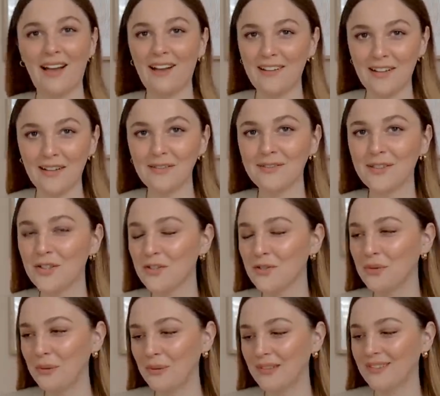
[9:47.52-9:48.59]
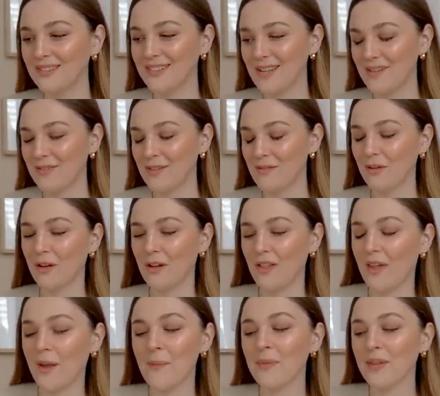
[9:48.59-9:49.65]
I love. You should all definitely follow her
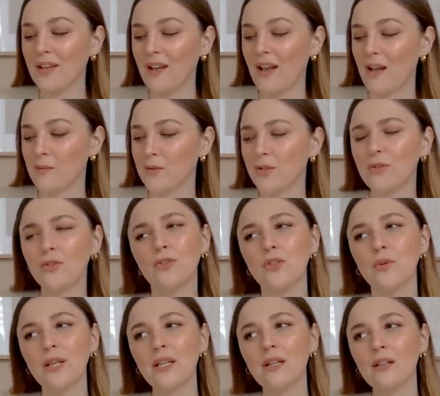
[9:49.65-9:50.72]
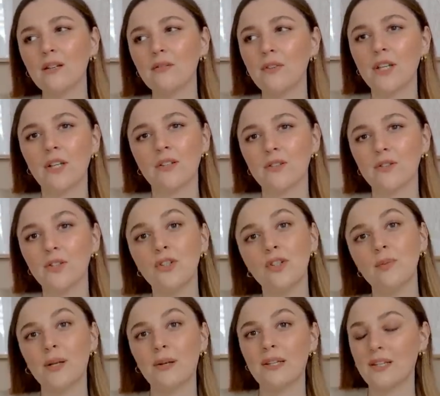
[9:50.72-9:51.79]
there. She's also doing videos on
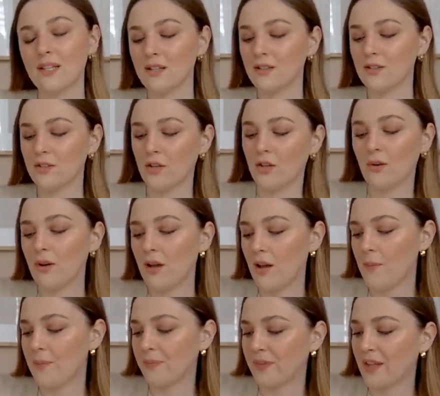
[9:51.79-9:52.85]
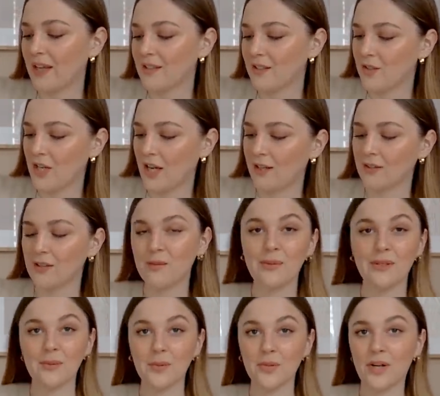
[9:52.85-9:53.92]
YouTube now, I think, so that is a channel to
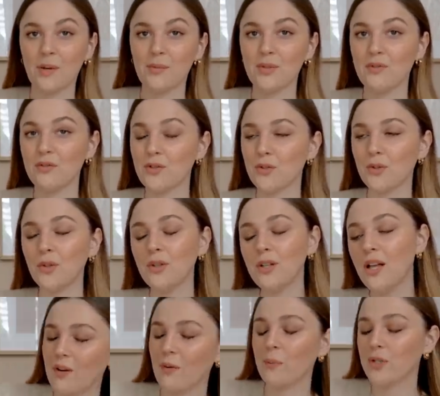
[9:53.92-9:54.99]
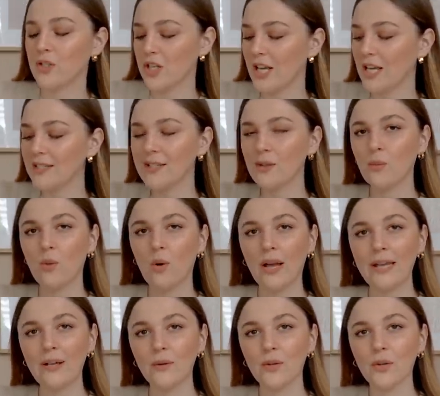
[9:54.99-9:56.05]
be subscribed to for sure. But she has the
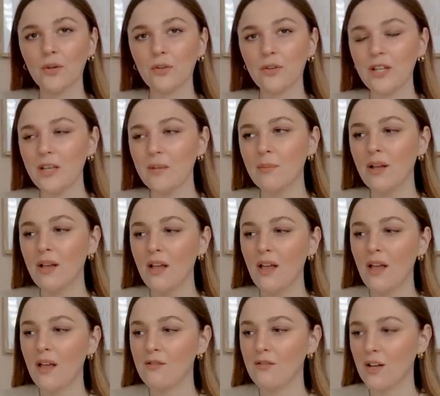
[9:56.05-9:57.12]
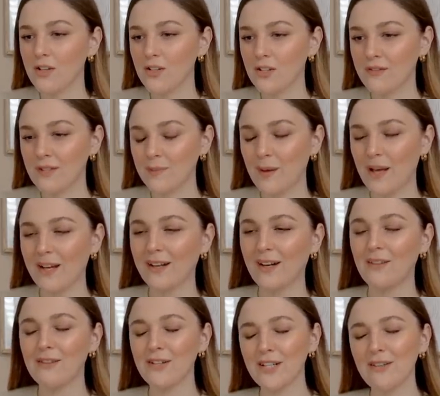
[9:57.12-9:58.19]
white or the cream version of this bag, and
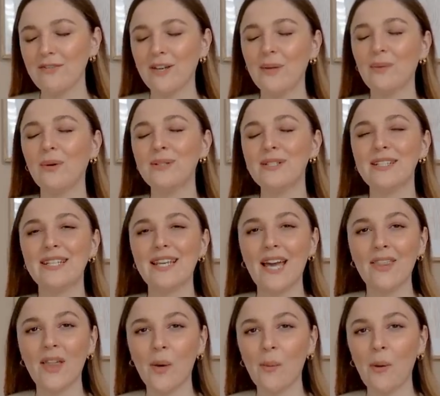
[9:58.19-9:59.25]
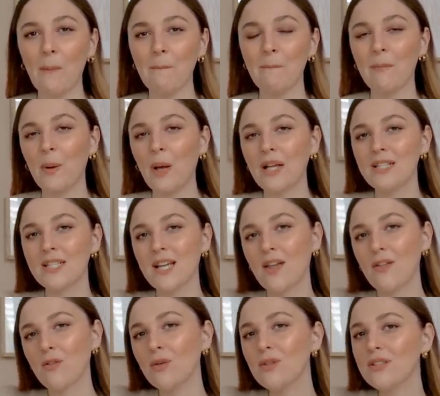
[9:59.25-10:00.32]
I originally really wanted to get that one, but
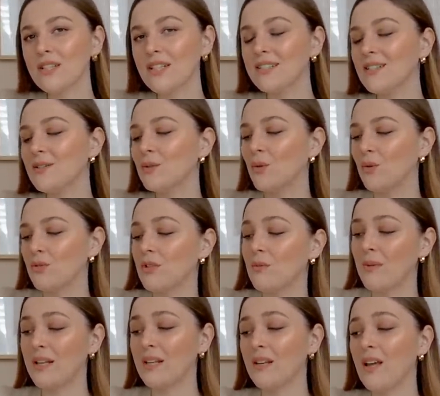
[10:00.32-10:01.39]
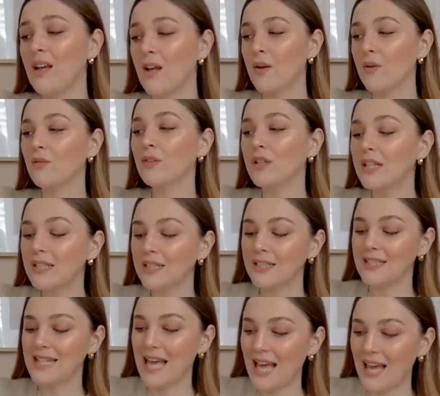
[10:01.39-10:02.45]
I thought, seeing as it's autumn and
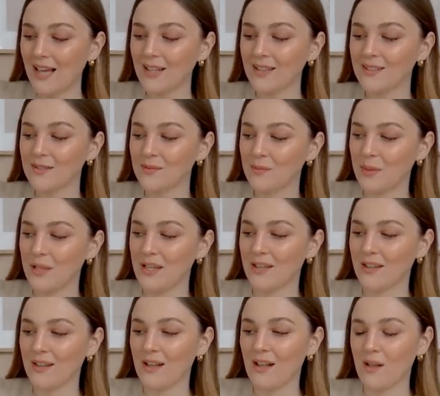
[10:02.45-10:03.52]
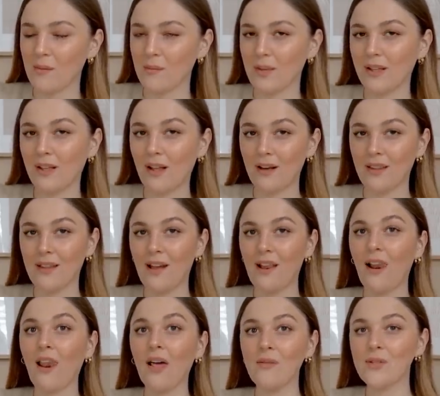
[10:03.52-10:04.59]
really tan being a colour that I
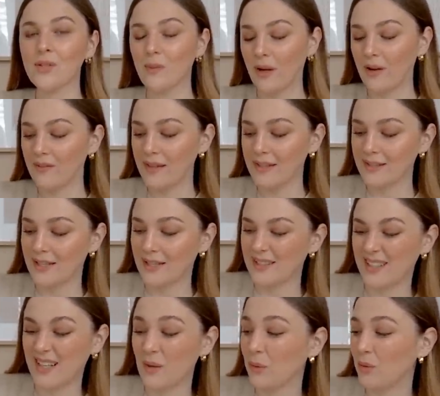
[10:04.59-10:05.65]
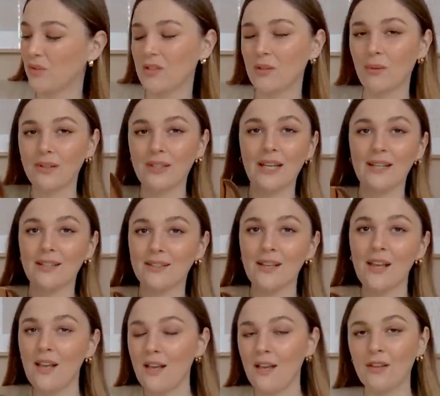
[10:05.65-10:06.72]
love to wear in this season, and also one that is
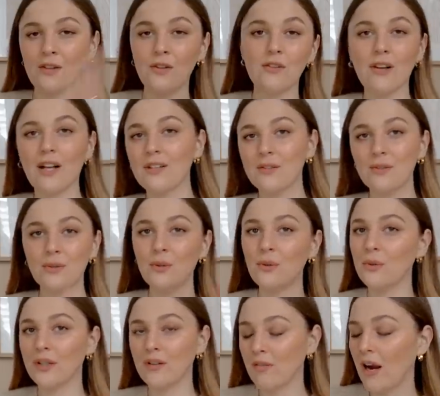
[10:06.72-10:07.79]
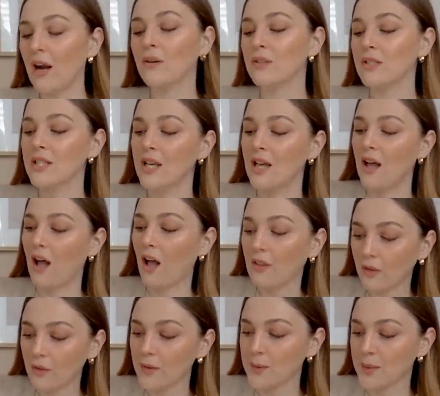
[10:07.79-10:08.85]
universal all year round, I
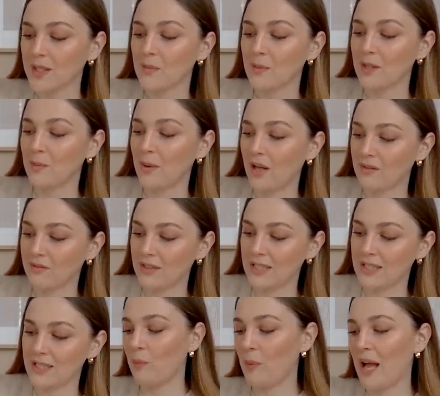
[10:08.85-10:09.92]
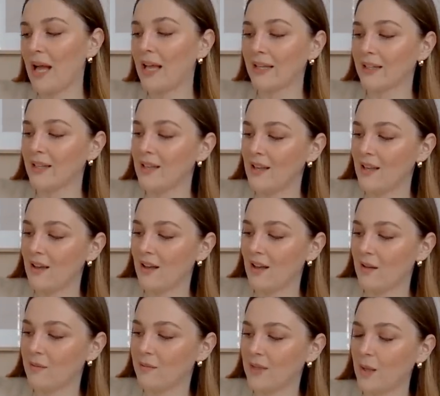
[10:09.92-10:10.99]
thought this was going to be the perfect bag
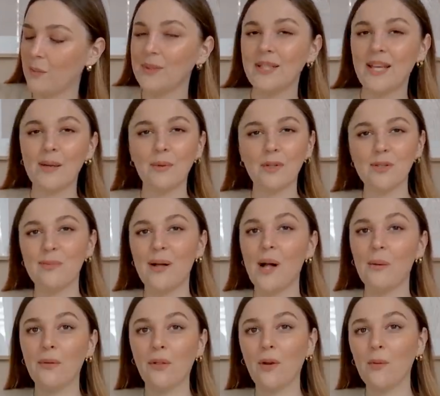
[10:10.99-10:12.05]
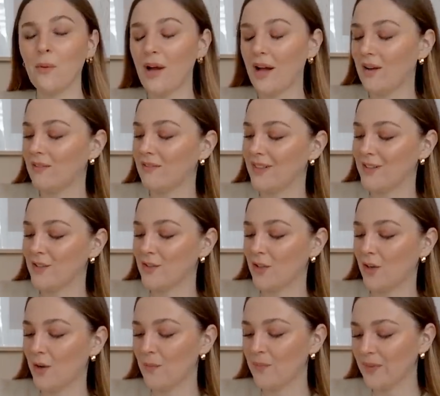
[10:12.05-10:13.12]
that I was able to pair with a lot more outfits.
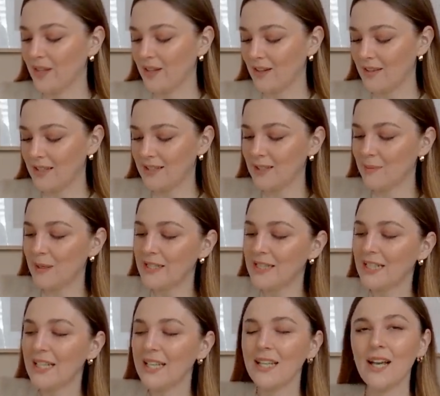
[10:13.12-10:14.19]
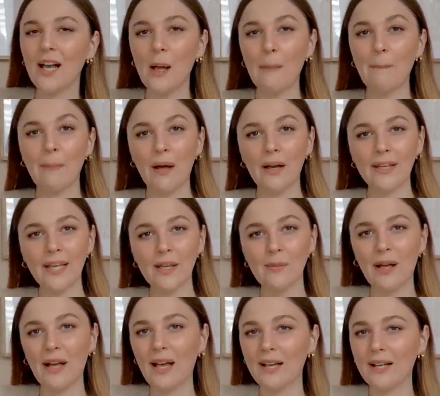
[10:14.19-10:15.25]
So this is basically a bucket
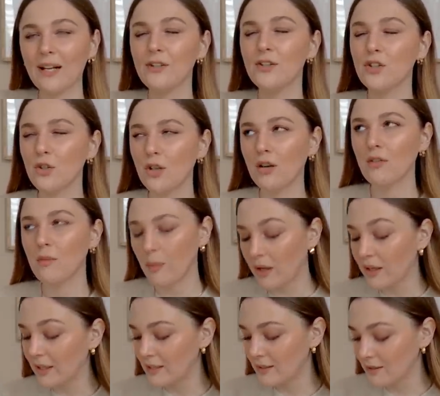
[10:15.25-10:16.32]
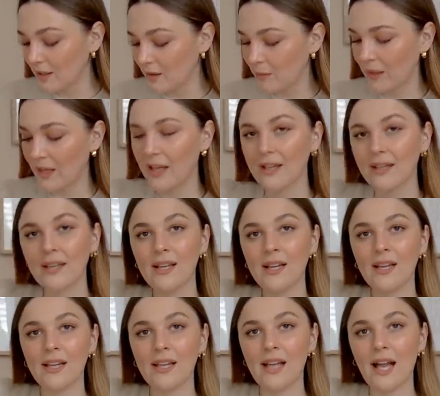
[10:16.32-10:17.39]
bag, and I do love a bucket style bag.
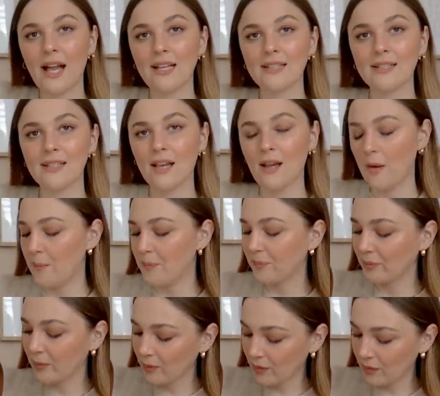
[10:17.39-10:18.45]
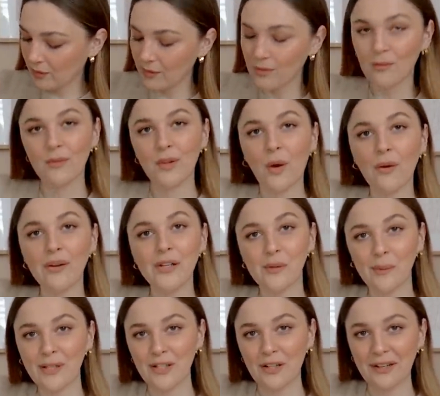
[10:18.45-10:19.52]
It has not only
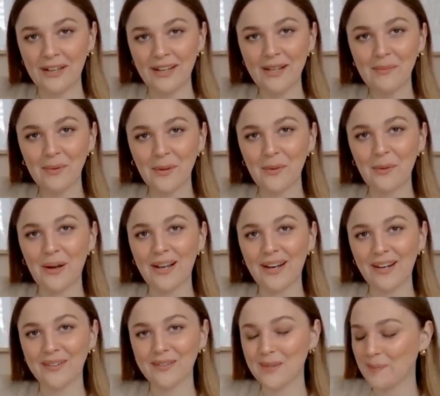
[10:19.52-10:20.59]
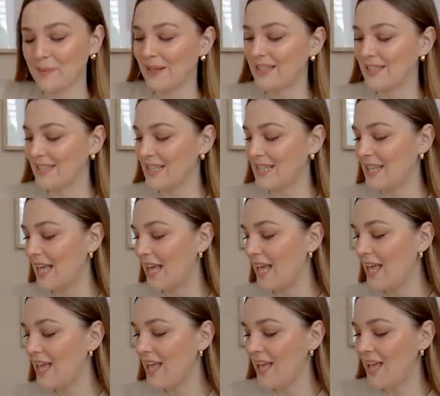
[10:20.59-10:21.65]
all my junk in it, but quite a lot of space in
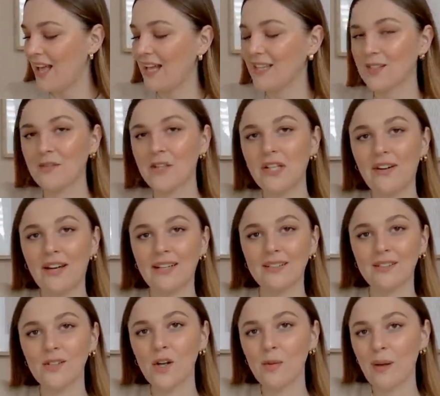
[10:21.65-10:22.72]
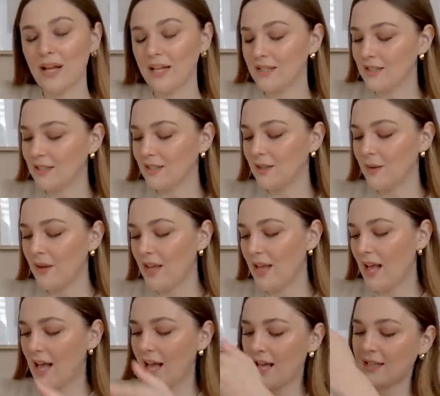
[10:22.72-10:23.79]
there. It has a really great little top handle,
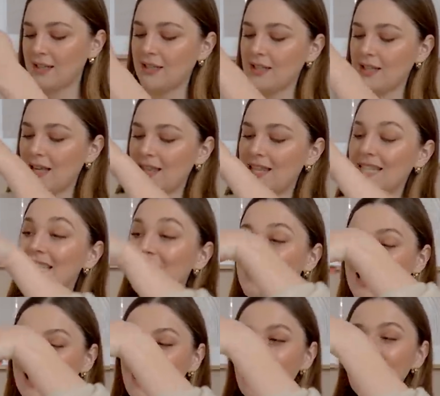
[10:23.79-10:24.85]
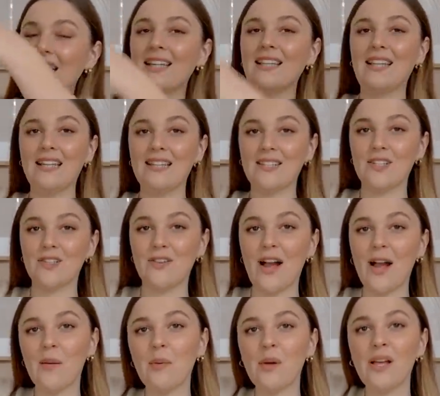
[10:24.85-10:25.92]
and then this thick leather
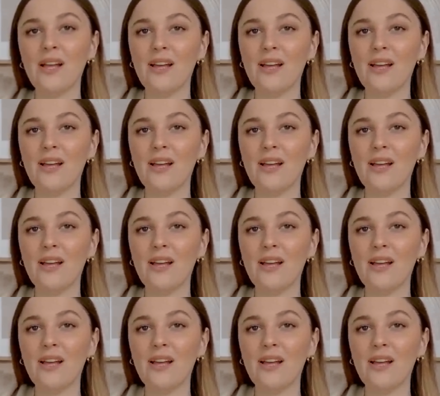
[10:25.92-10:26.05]
strap.